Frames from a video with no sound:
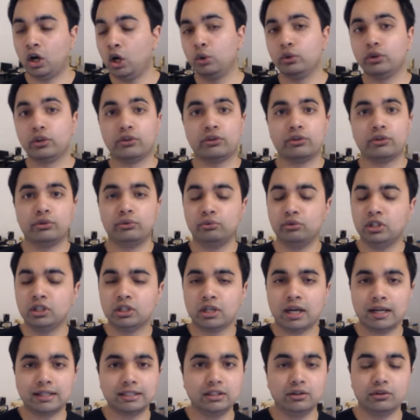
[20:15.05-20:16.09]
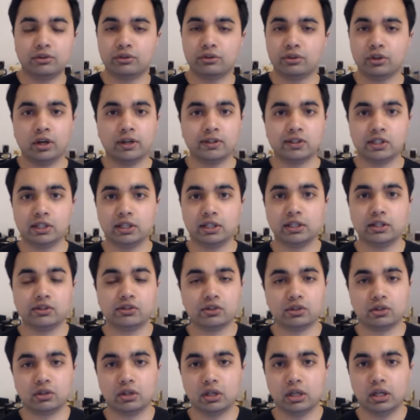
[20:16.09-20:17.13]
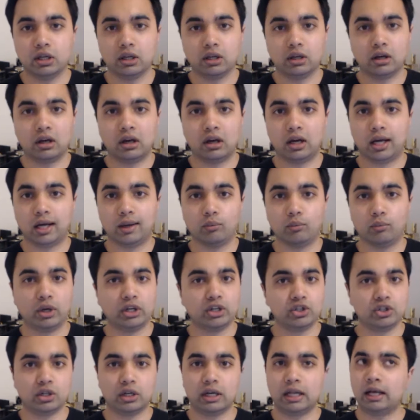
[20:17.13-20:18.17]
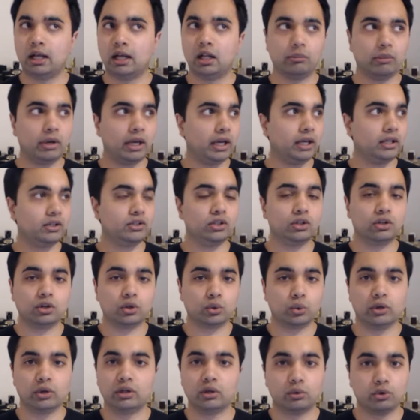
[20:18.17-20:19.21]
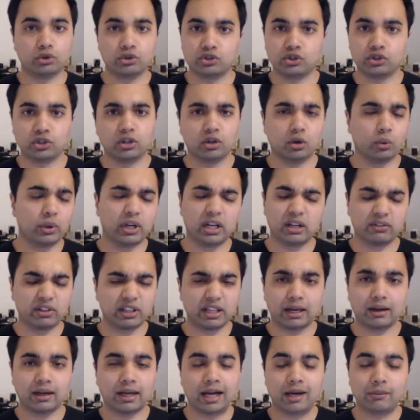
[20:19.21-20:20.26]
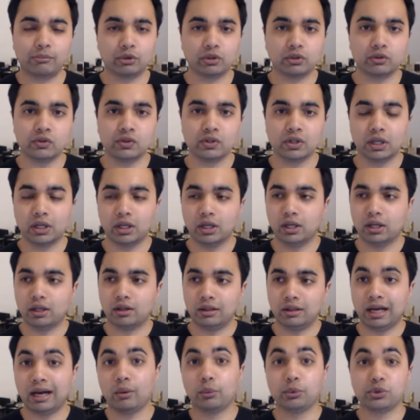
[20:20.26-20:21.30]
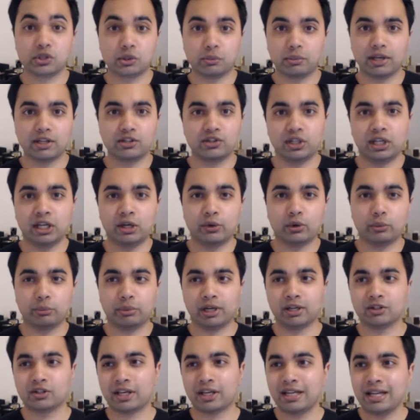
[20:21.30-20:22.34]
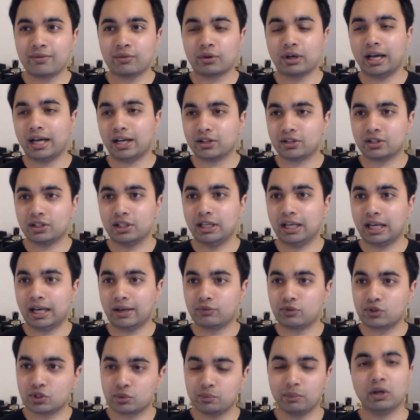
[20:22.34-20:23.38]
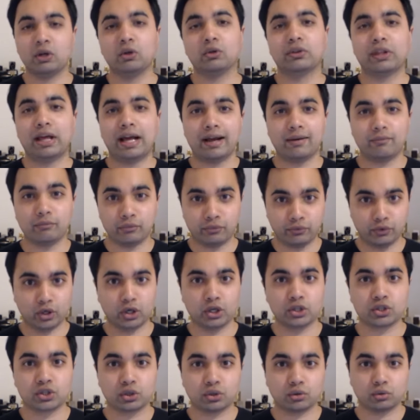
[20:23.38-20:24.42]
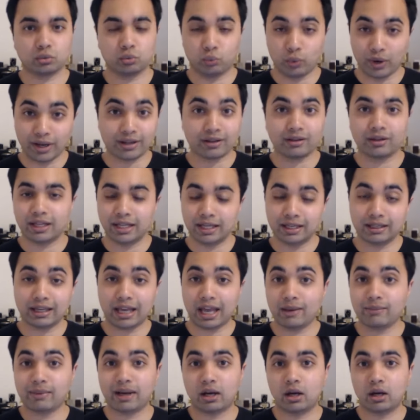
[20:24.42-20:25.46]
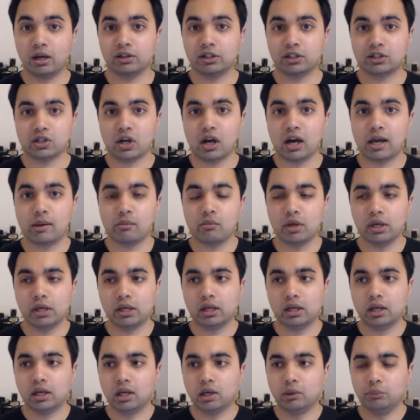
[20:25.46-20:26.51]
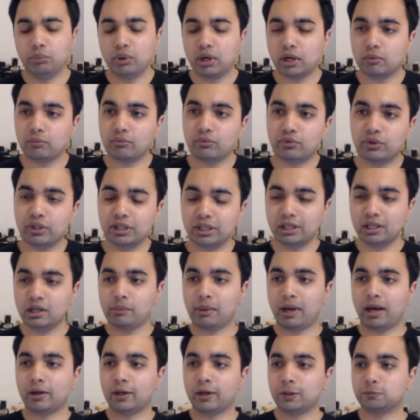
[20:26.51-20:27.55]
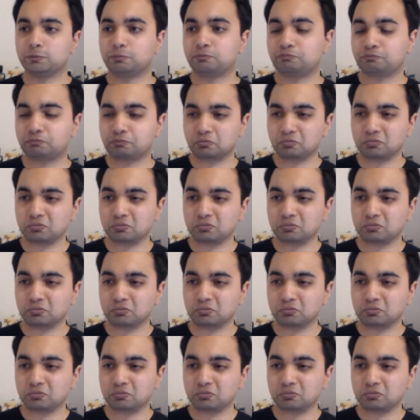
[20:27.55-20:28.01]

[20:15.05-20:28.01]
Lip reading: oh, the 1930s when Chanel made, Cuir de Roussy or whenever that happened. That was the best era because I never actually have smelt that version when it came out at the time. But thinking about it,